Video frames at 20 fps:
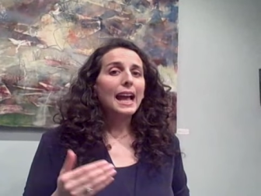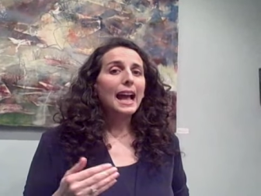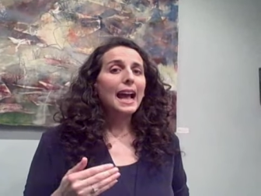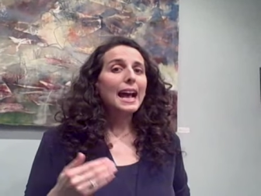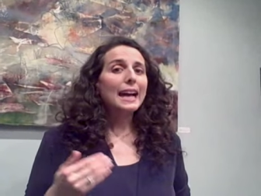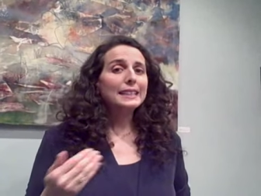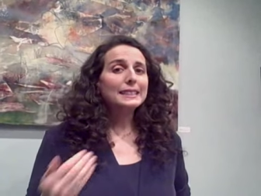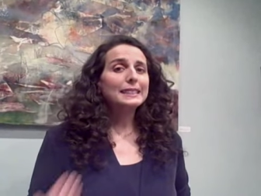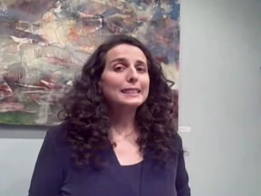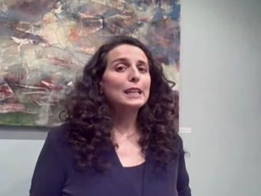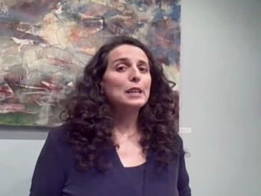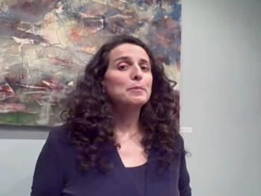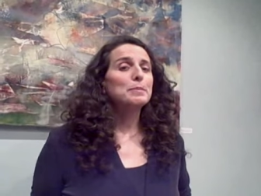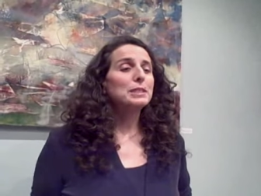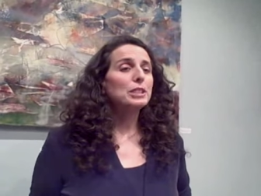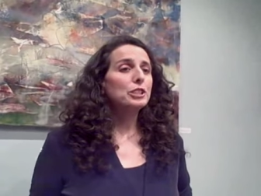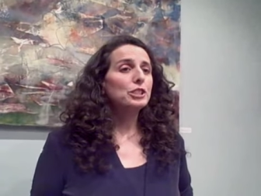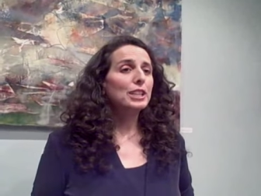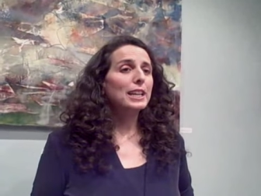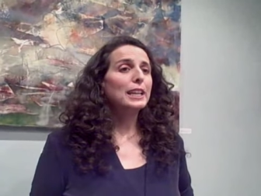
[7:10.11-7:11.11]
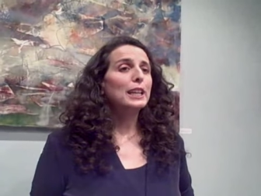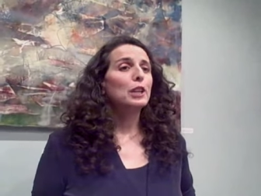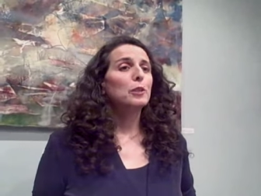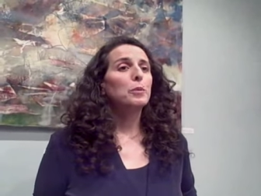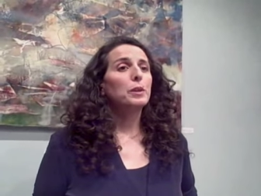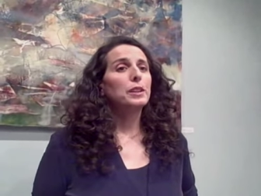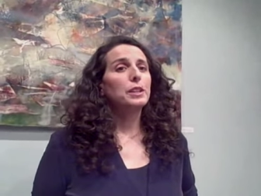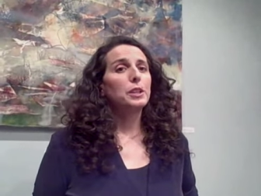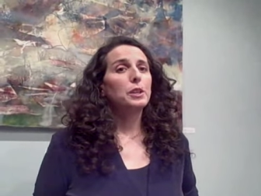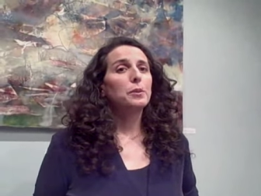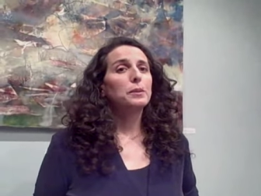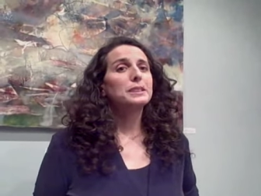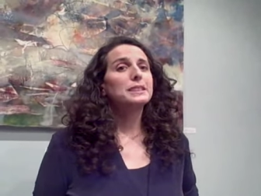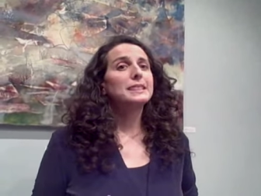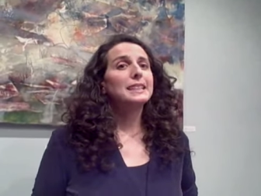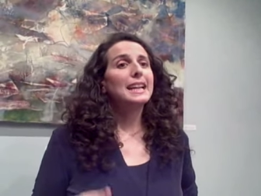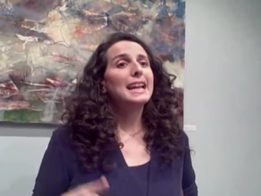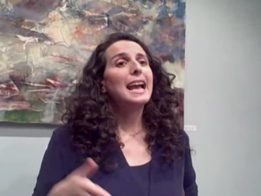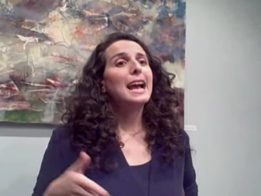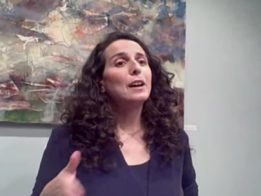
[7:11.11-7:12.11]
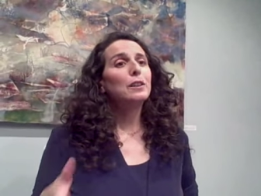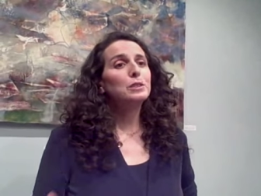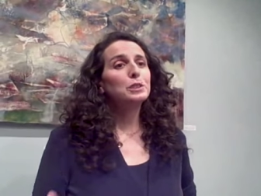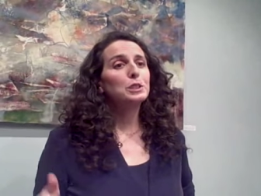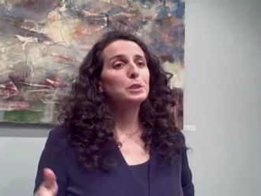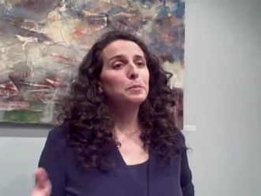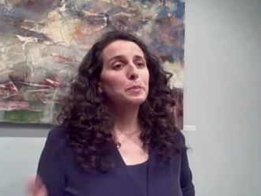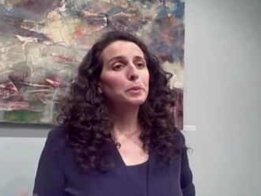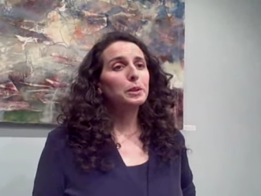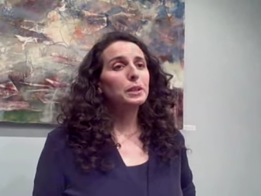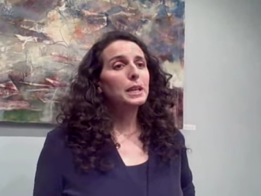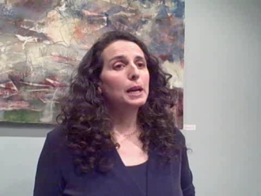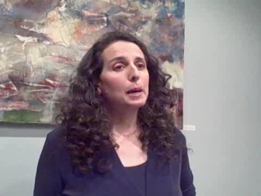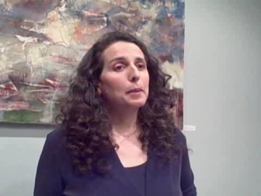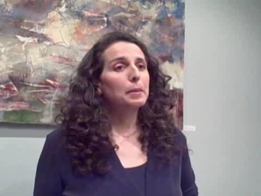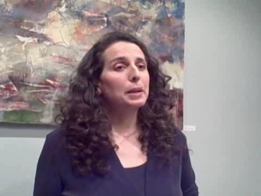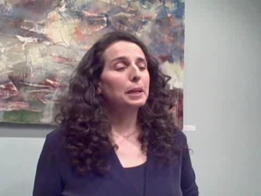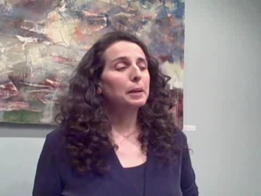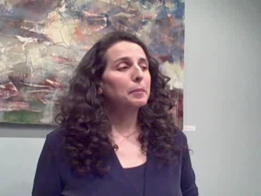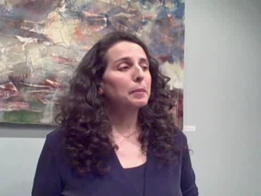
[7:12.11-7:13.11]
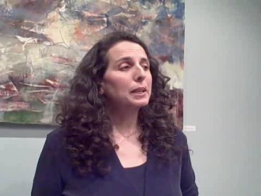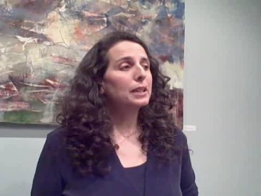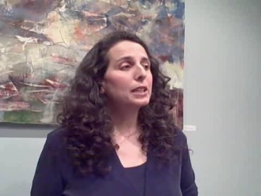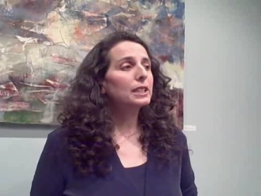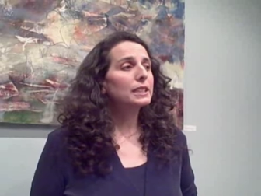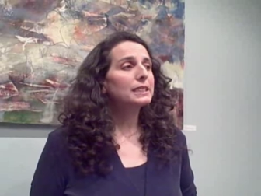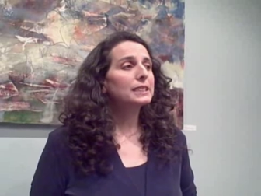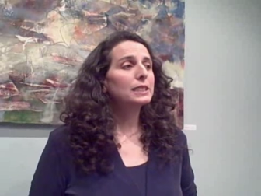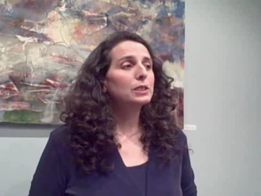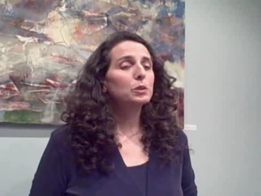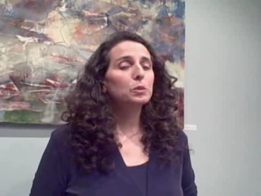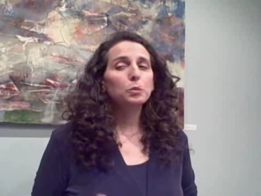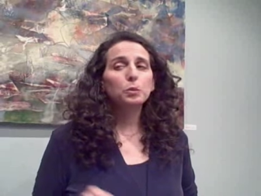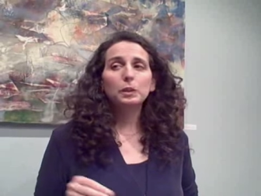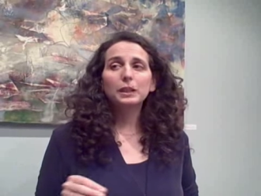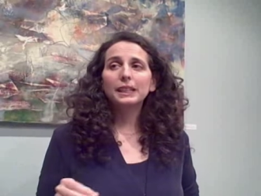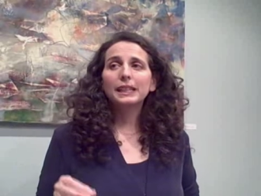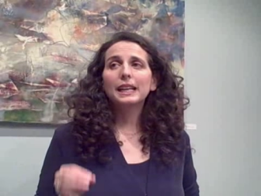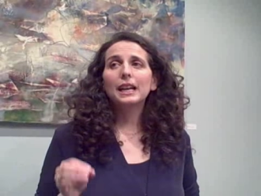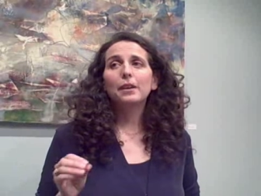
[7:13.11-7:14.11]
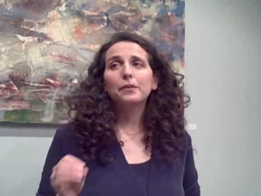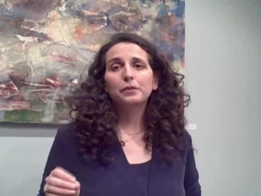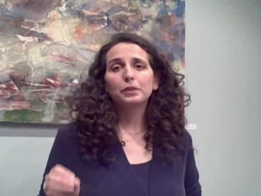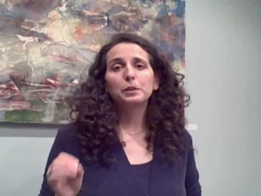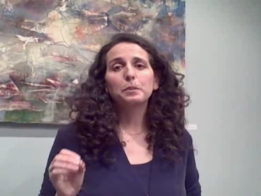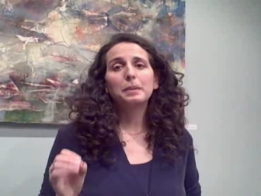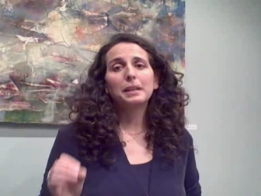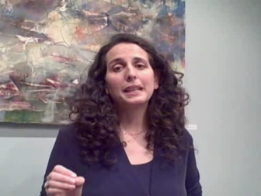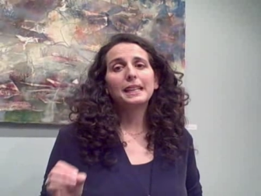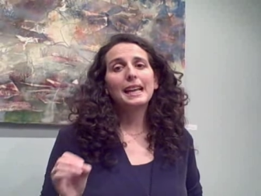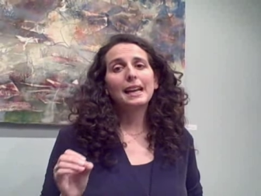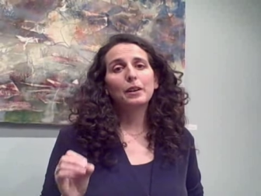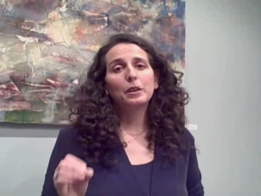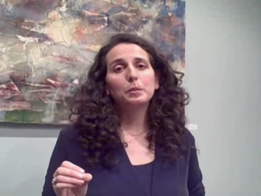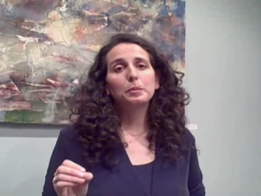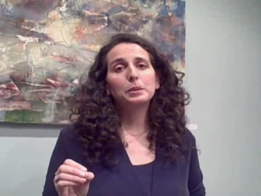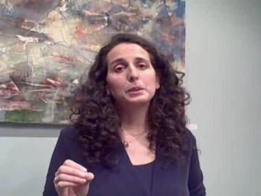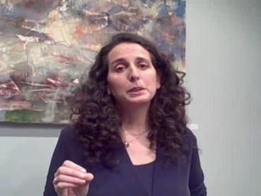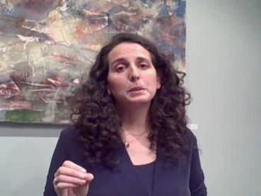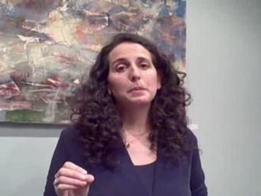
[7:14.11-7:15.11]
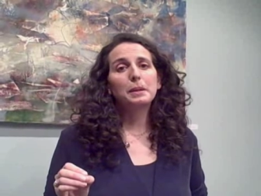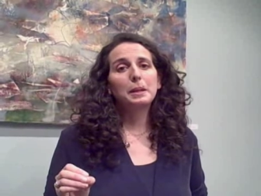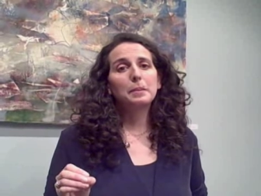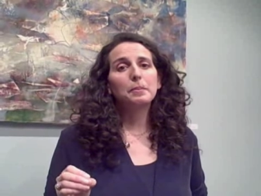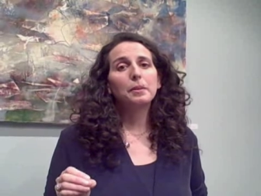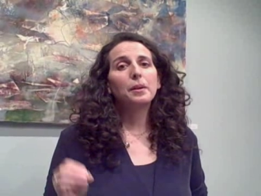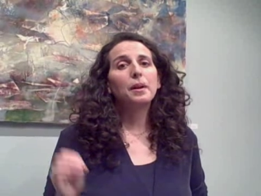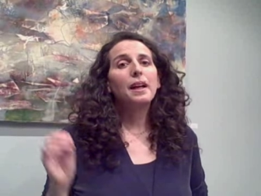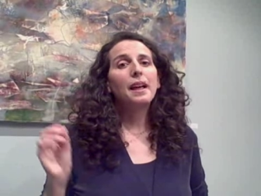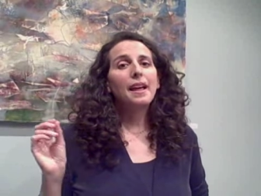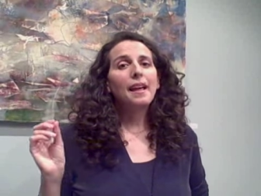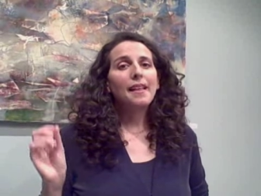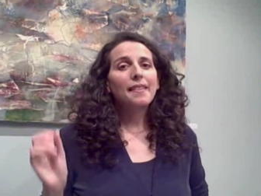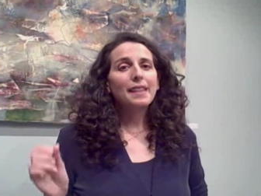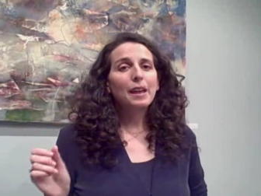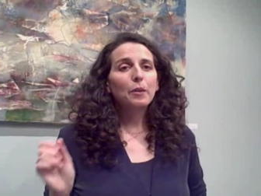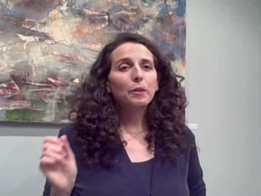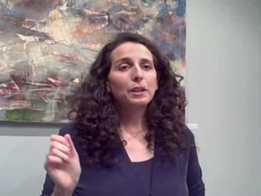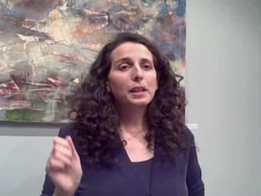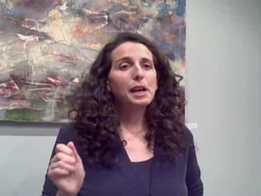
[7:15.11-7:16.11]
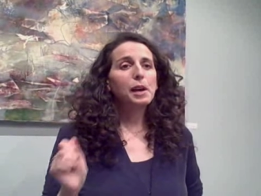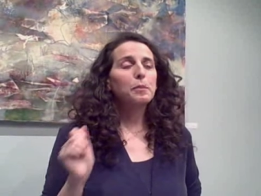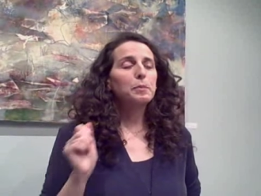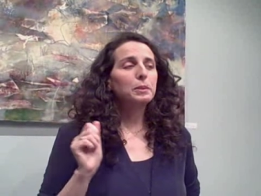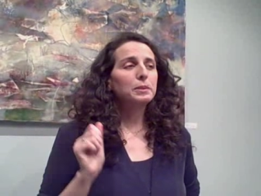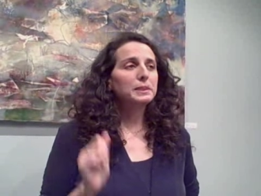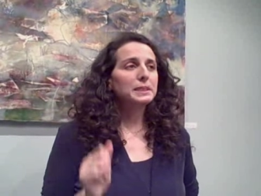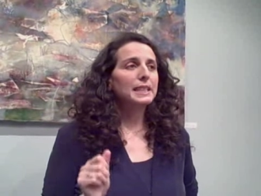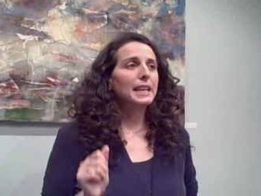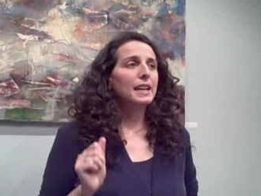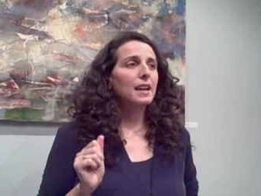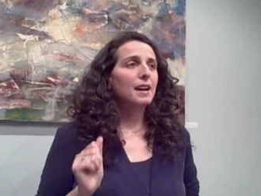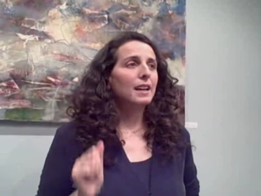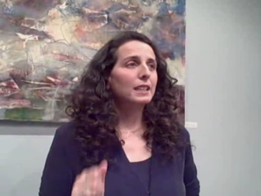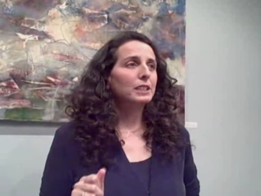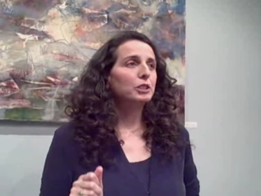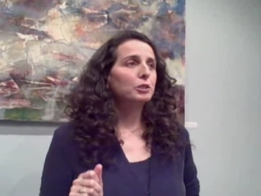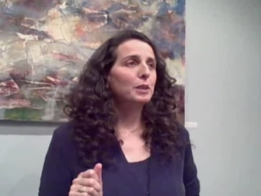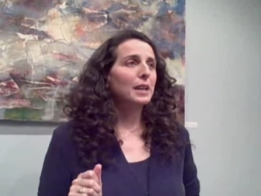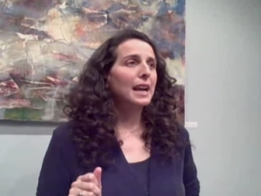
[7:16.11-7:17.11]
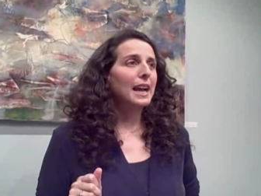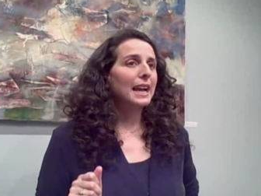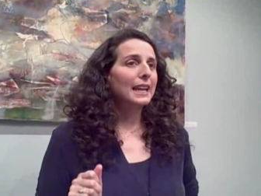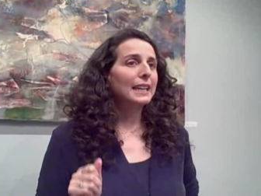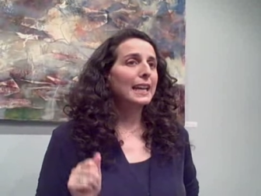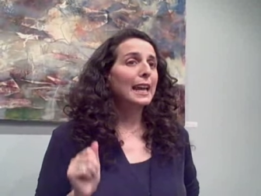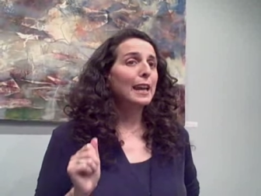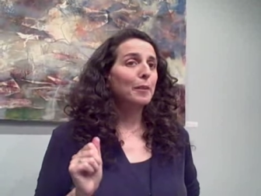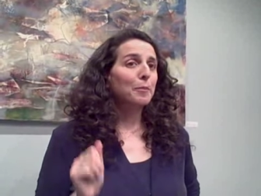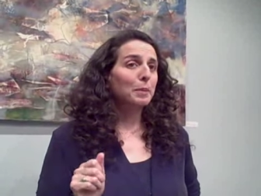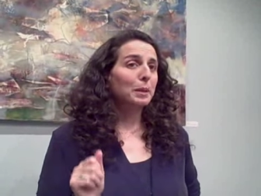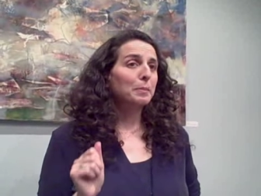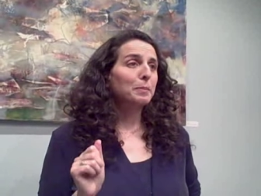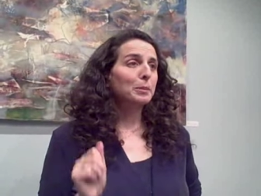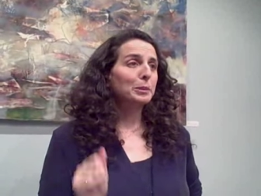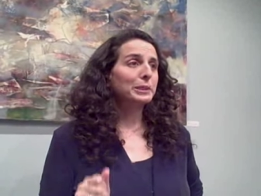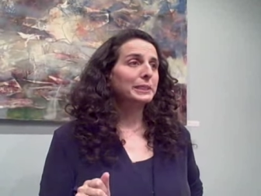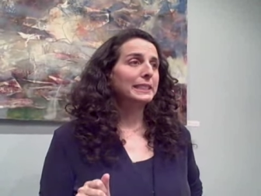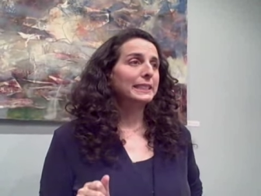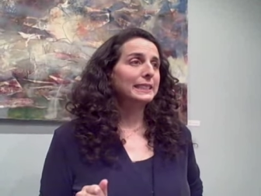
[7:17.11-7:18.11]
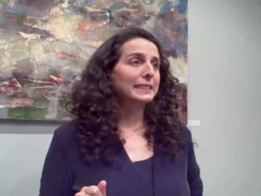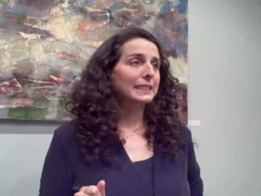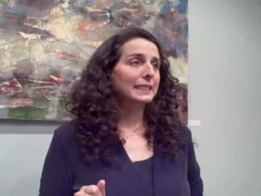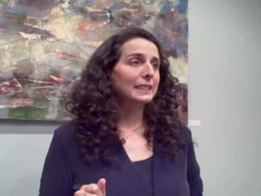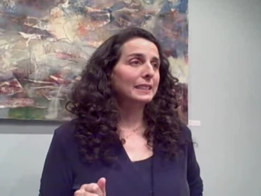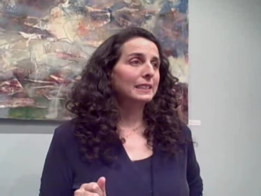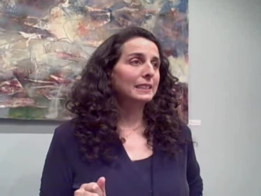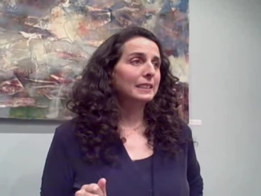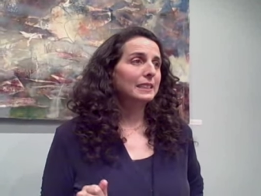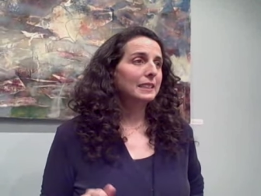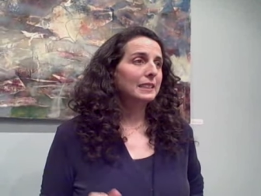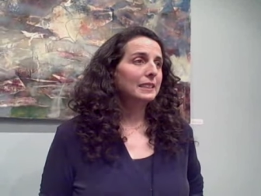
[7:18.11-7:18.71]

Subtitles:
Ask them to check in with you and say, how's the book coming? Because it's really helpful to be accountable to people. That will help you stay on track and be persistent.